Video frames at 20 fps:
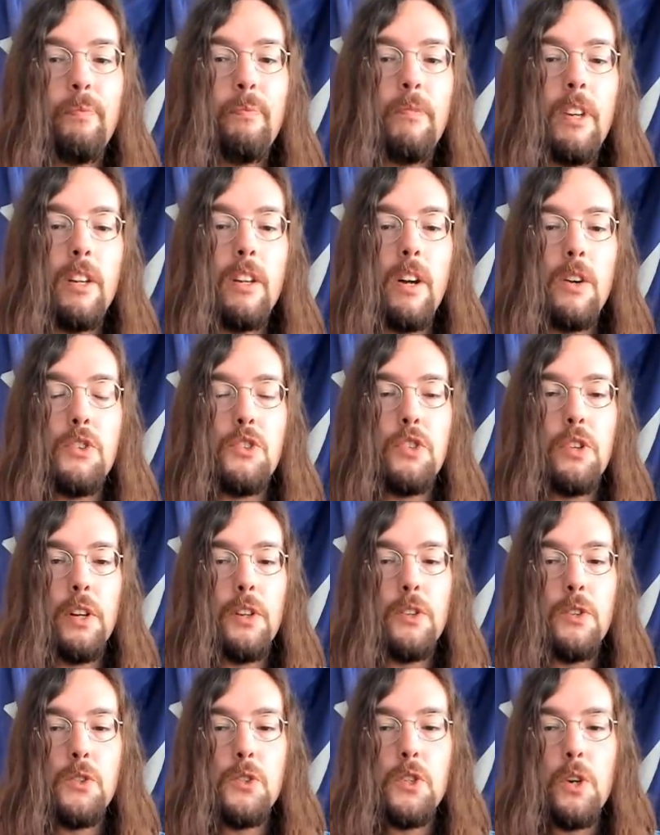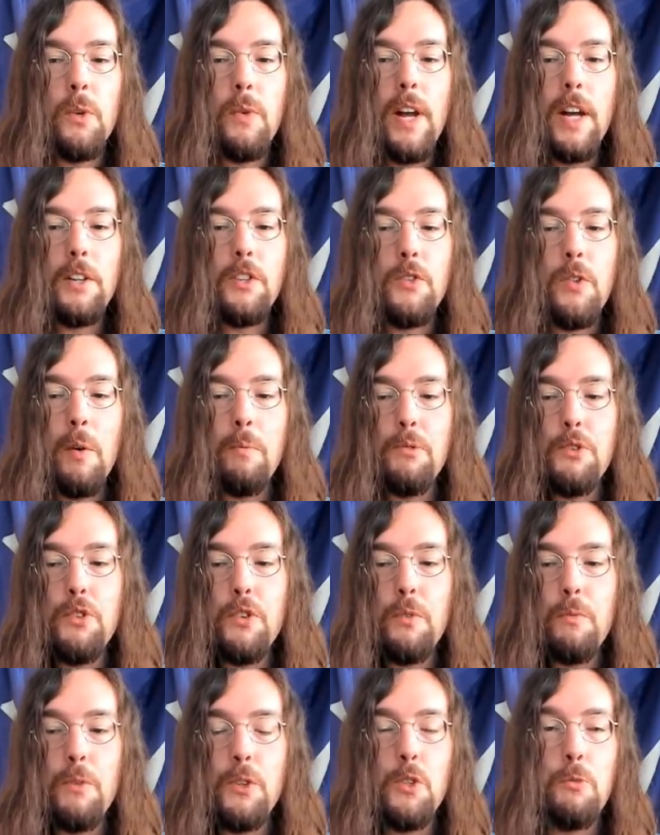No, Schlichter's correct. Trump
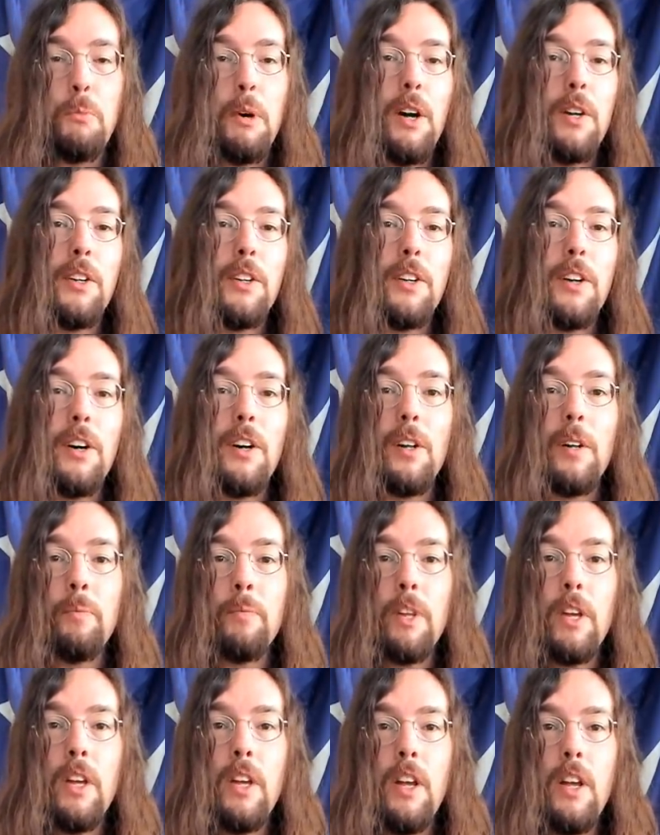shouldn't respond at all.